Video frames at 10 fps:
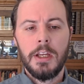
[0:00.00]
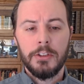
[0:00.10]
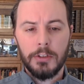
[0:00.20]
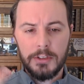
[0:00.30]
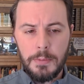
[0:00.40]

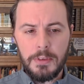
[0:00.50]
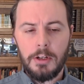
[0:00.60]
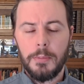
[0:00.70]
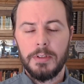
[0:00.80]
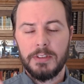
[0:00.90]
So some
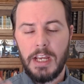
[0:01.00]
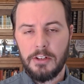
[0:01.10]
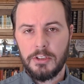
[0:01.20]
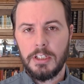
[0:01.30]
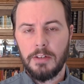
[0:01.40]
therapists
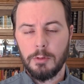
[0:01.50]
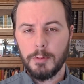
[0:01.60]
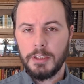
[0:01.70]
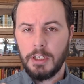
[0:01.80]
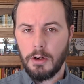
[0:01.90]
actually have a
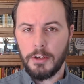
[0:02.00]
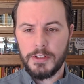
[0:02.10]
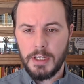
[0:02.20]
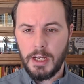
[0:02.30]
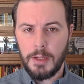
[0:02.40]
really hard
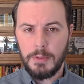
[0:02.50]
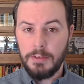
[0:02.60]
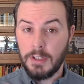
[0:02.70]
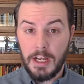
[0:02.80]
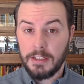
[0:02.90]
time
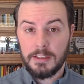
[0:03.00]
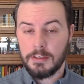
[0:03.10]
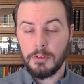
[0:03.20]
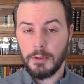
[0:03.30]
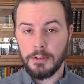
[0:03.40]
even
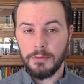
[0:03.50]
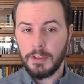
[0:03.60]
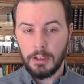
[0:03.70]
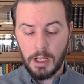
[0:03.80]
accessing what they're feeling.